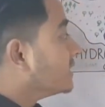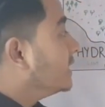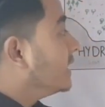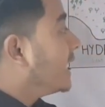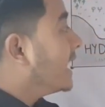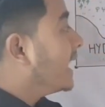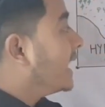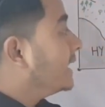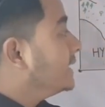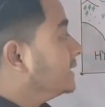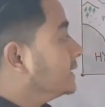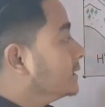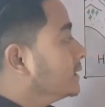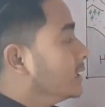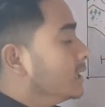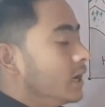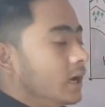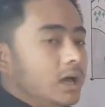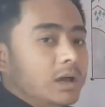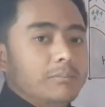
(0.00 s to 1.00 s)

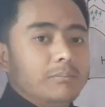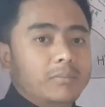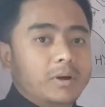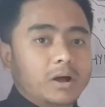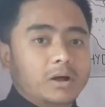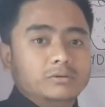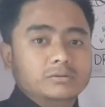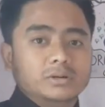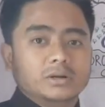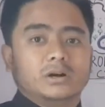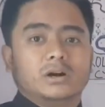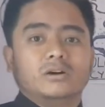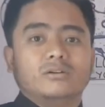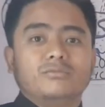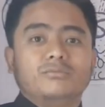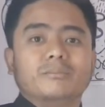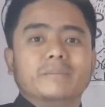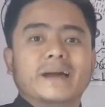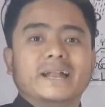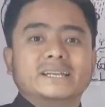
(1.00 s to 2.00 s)
and amount
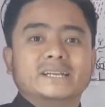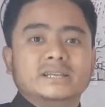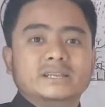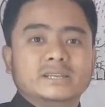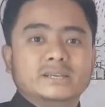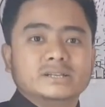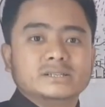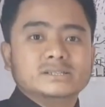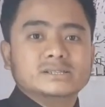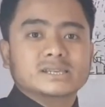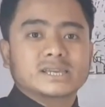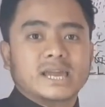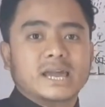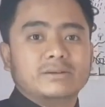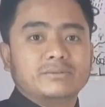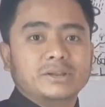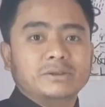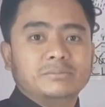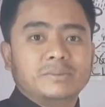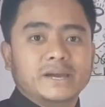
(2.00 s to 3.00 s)
of materials
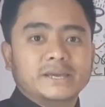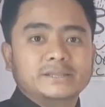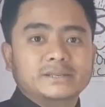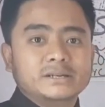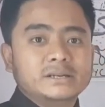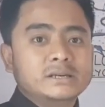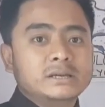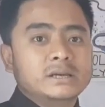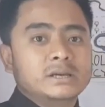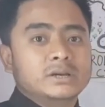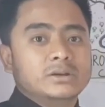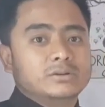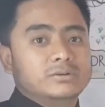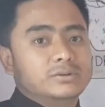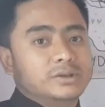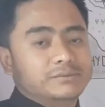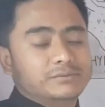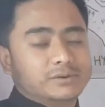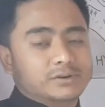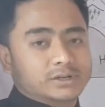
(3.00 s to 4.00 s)
carried by the
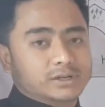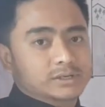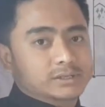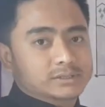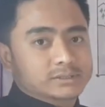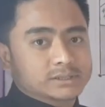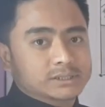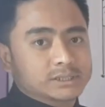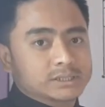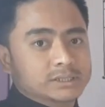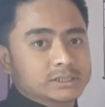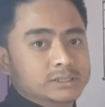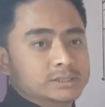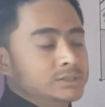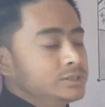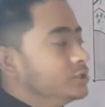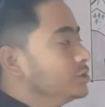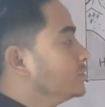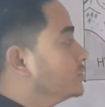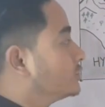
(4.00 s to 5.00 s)
river.
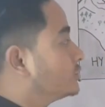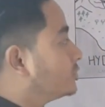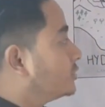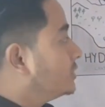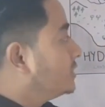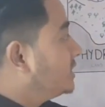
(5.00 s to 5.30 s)
So